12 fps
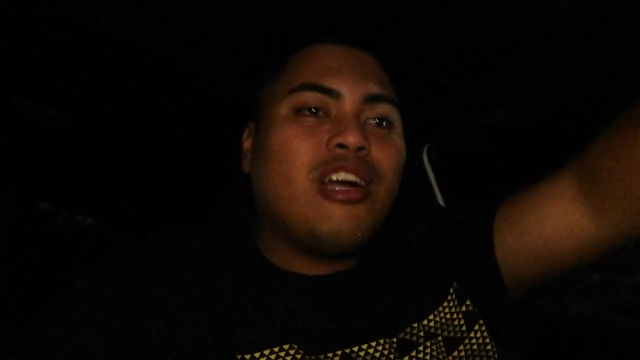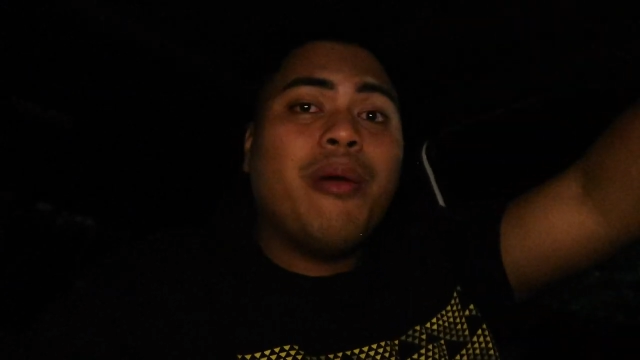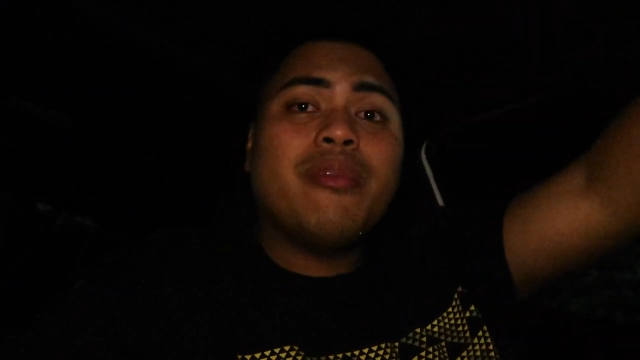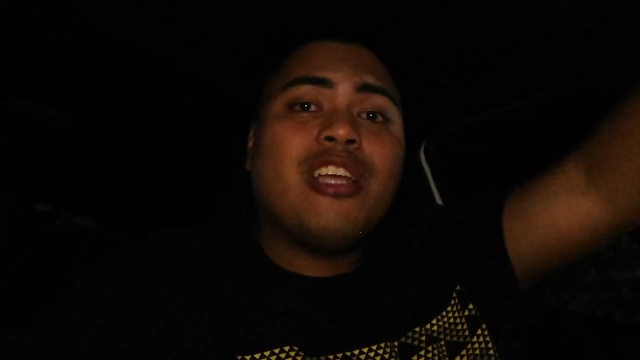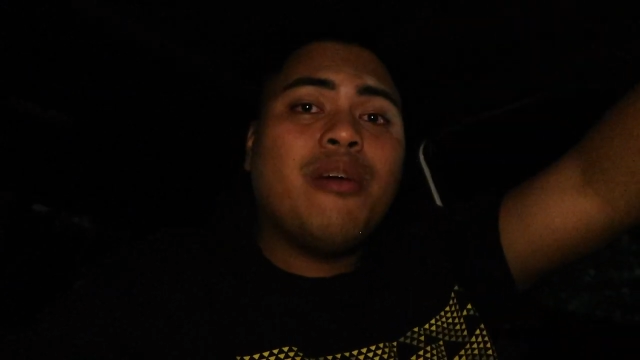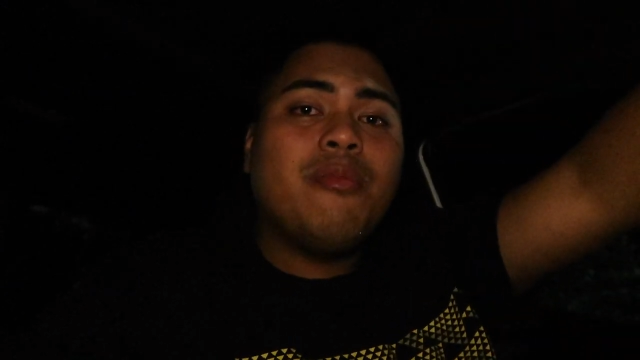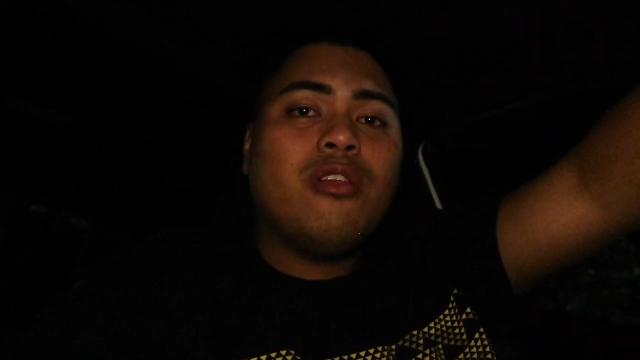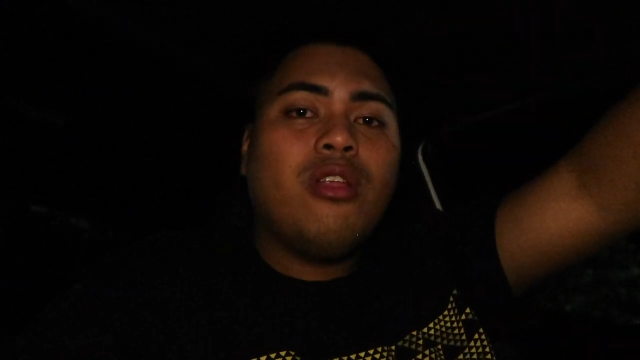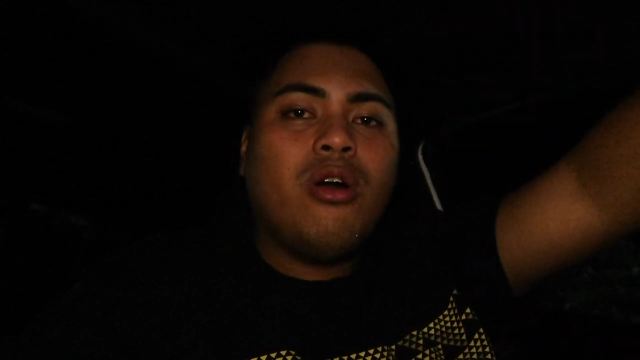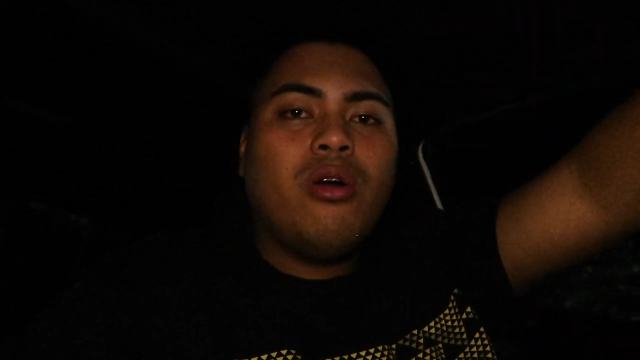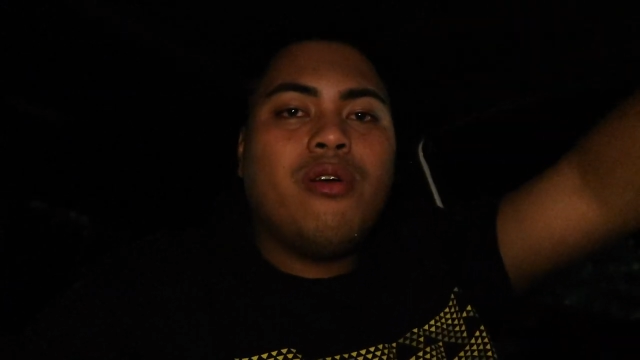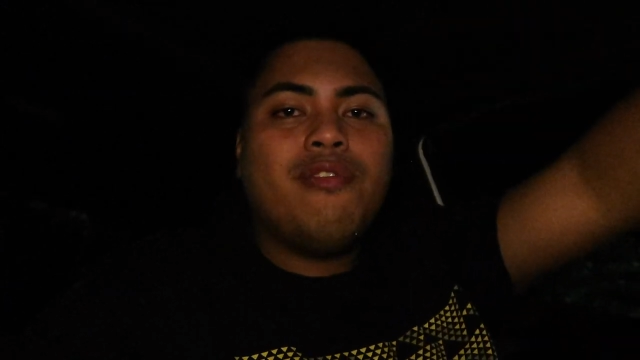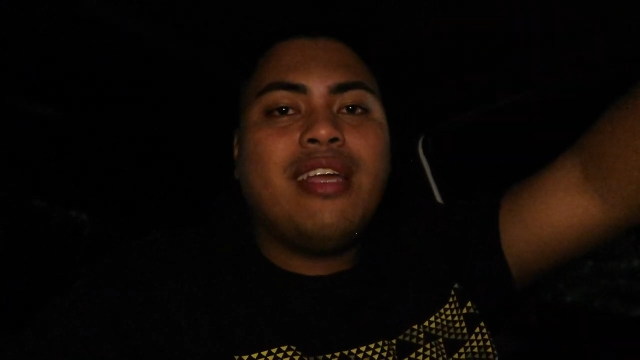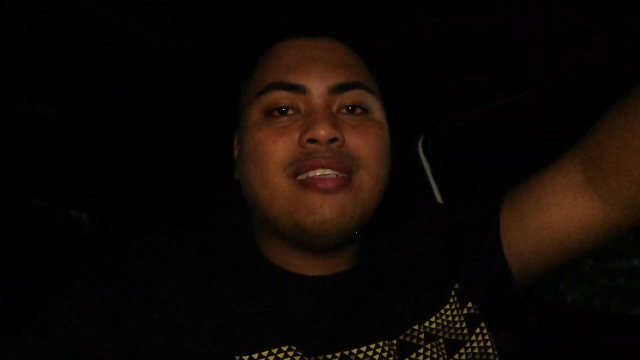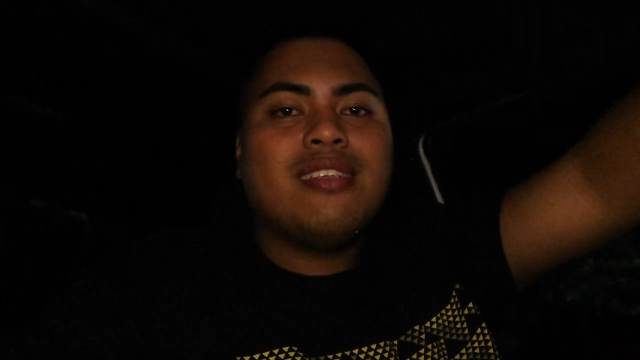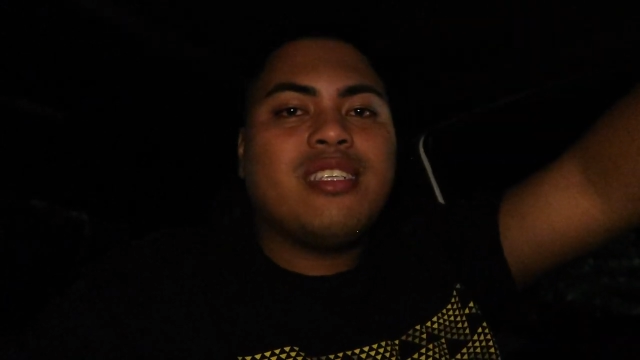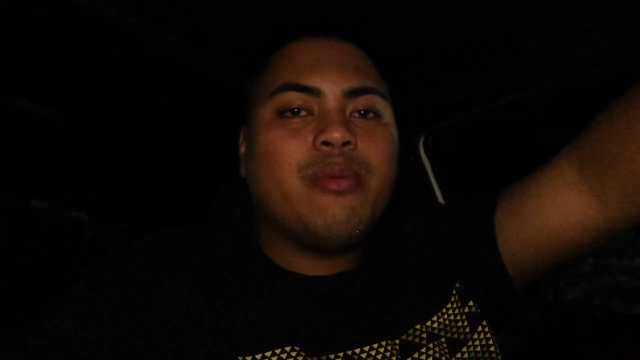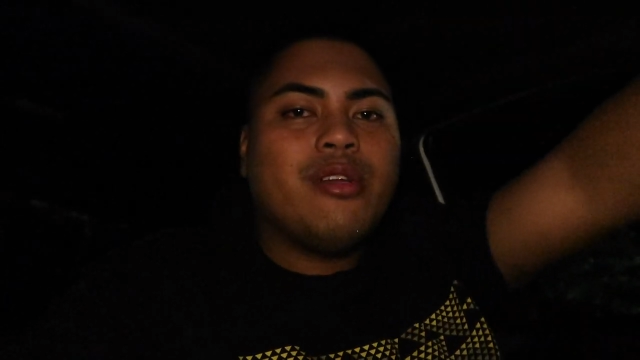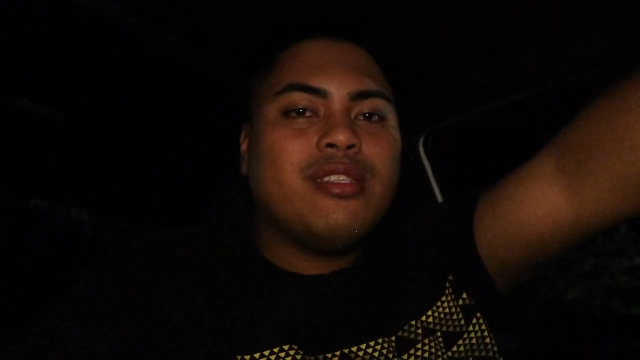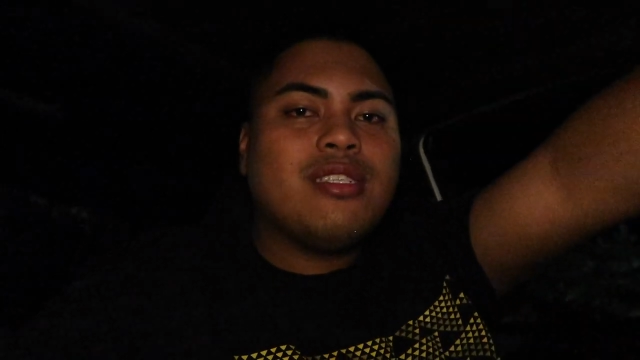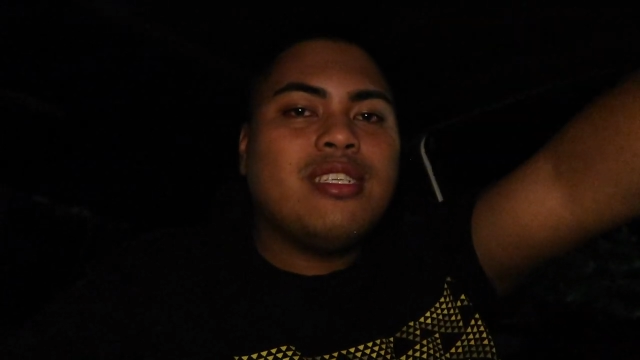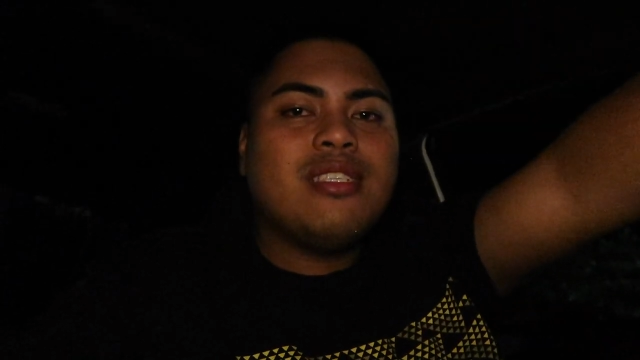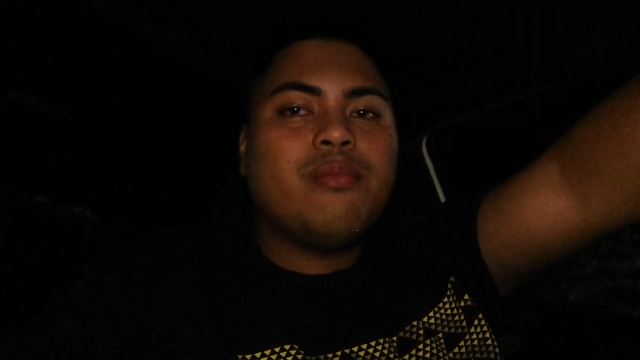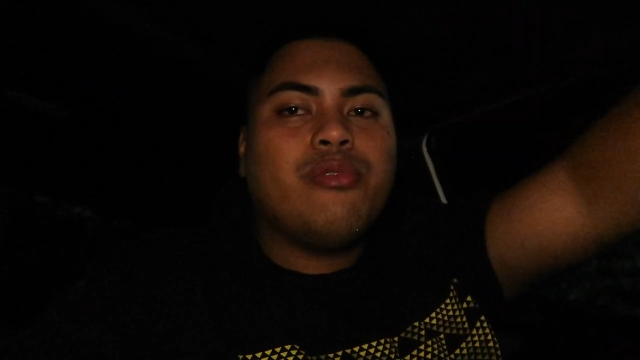comment down below if you guys
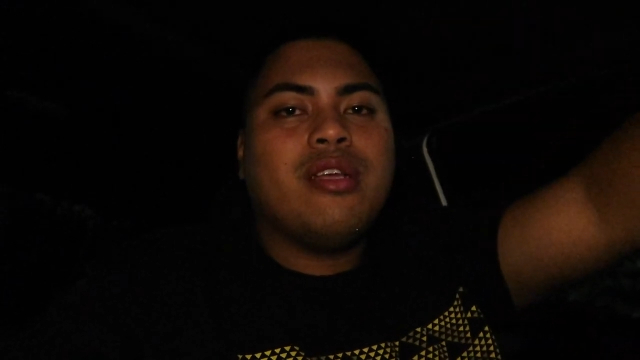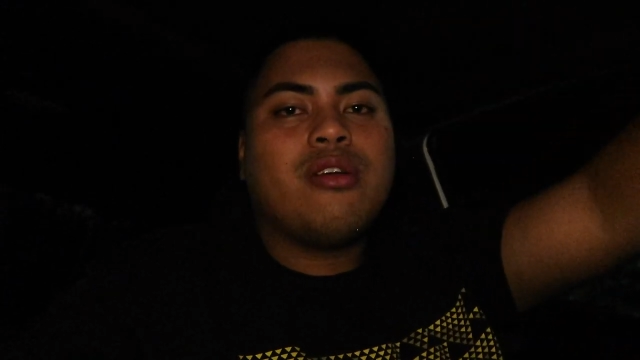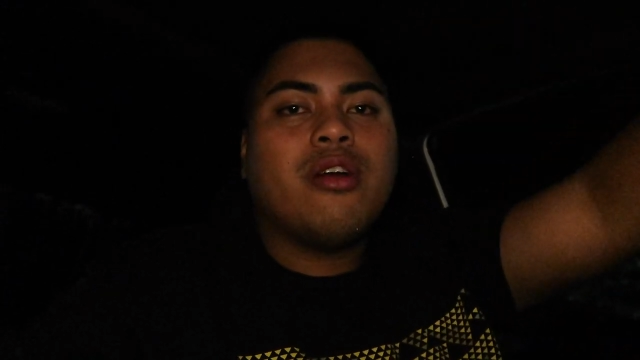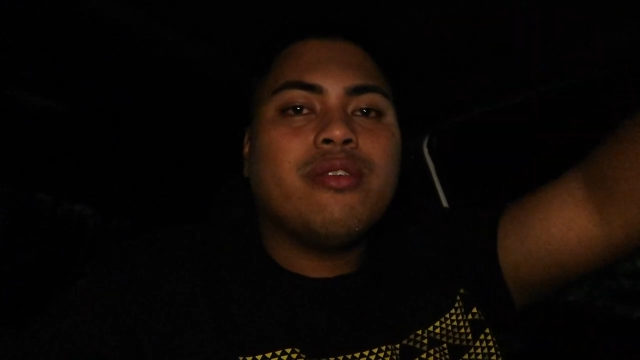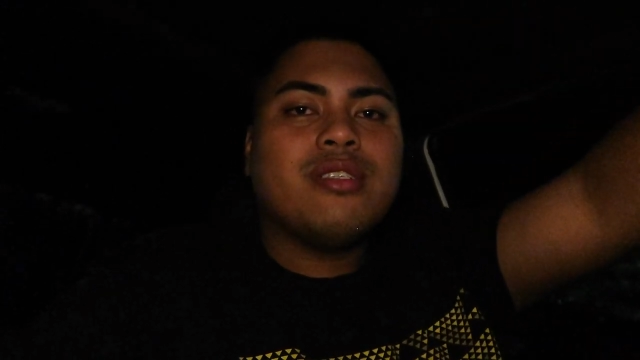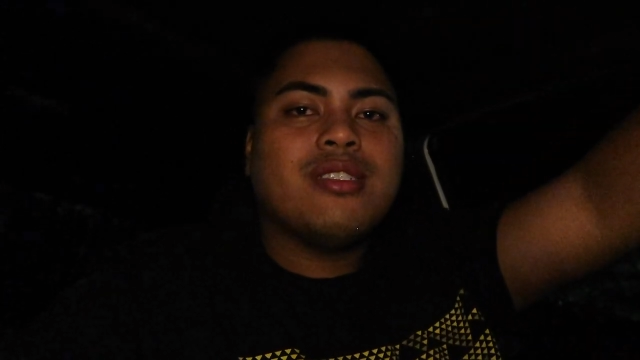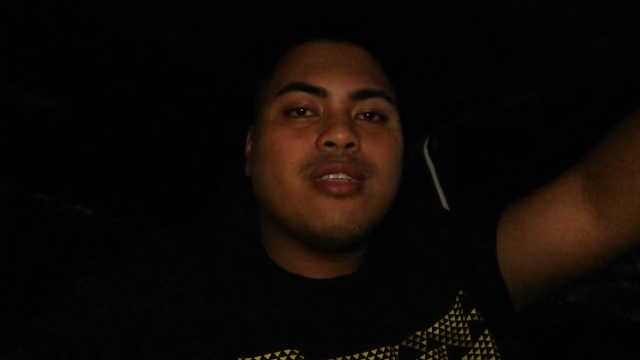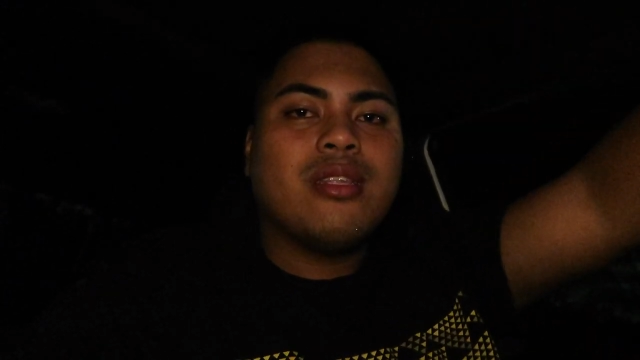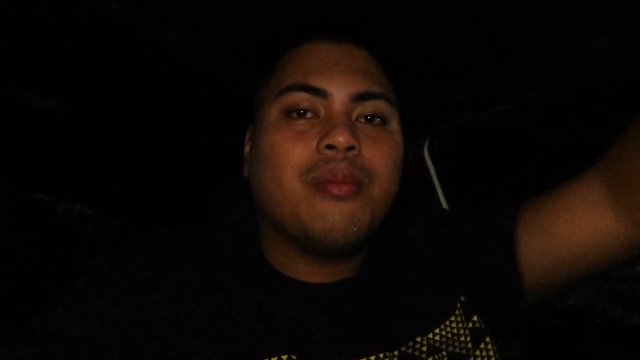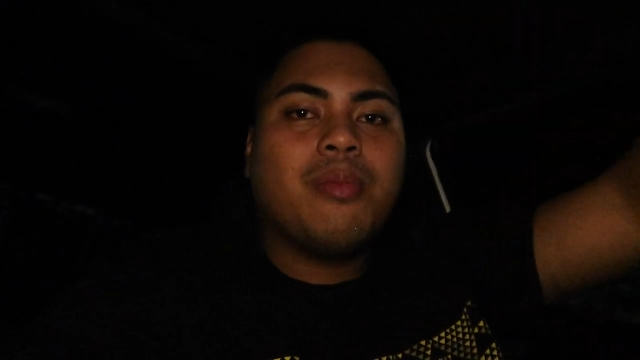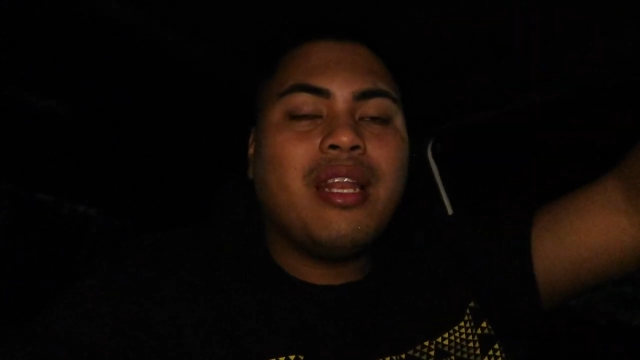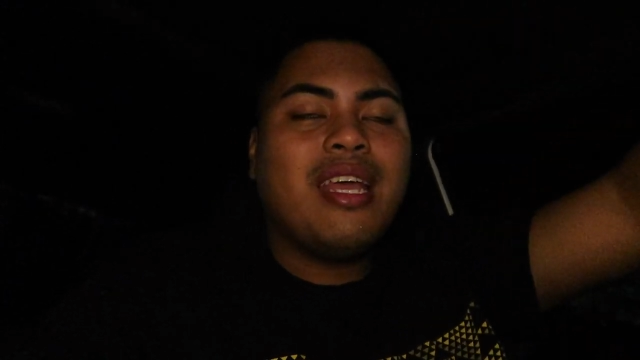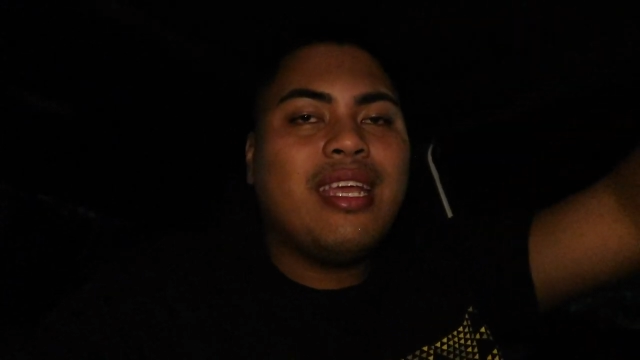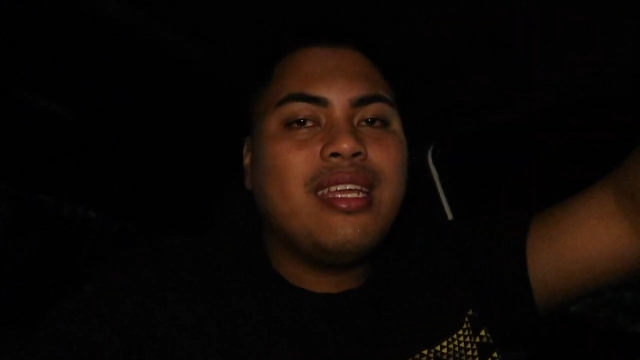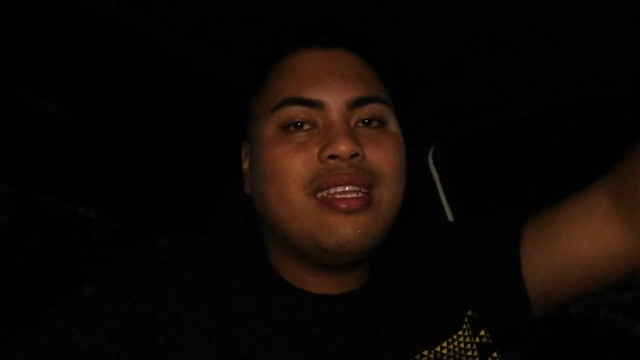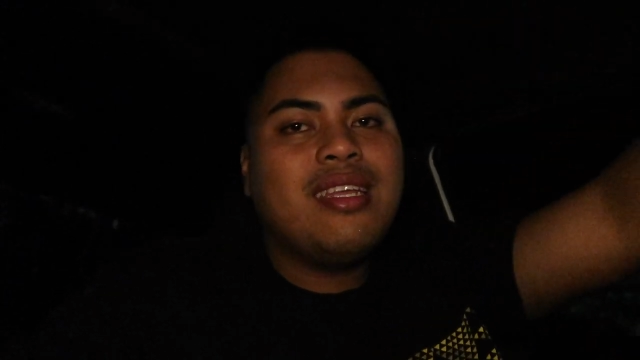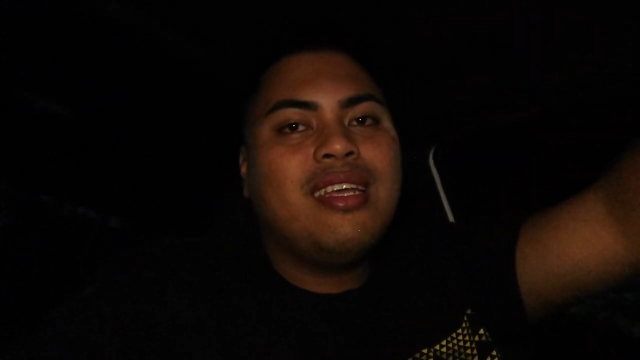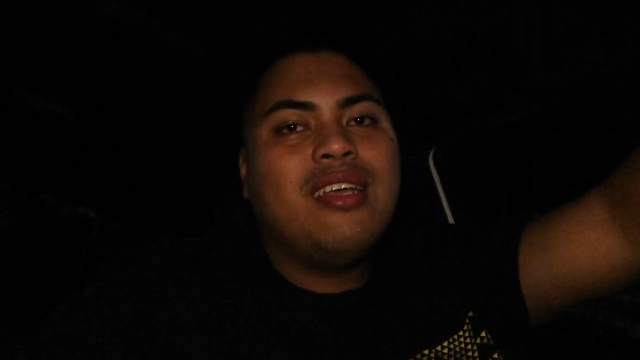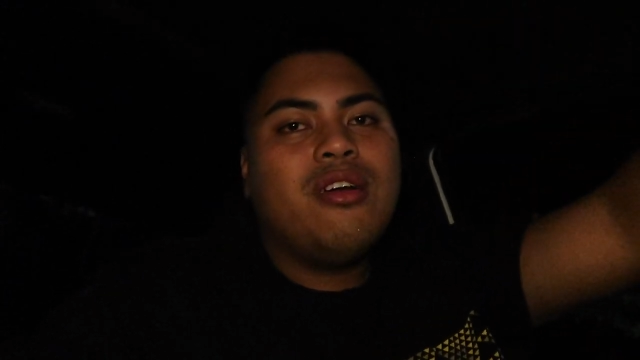experiences bringing cartridges on the plane